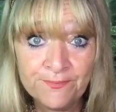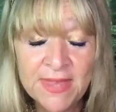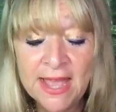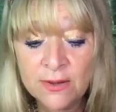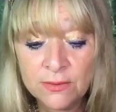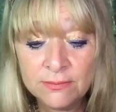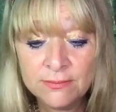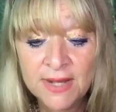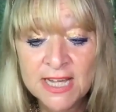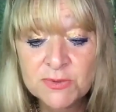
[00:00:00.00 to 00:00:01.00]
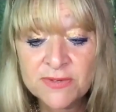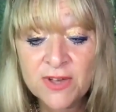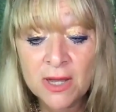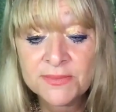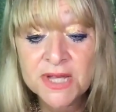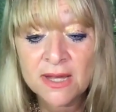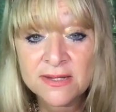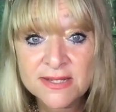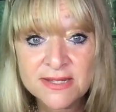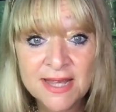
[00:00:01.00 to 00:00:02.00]
Now, as we've come to
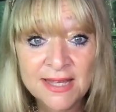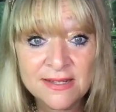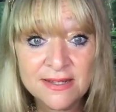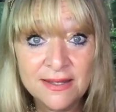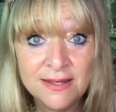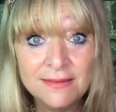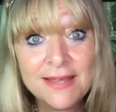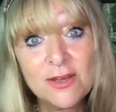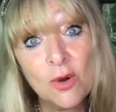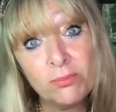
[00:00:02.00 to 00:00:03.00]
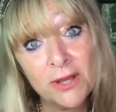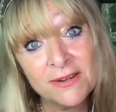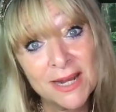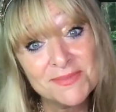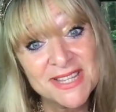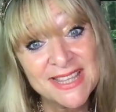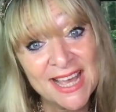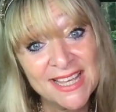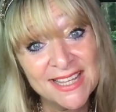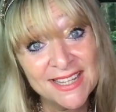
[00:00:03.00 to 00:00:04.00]
understand, they got blown up, didn't they?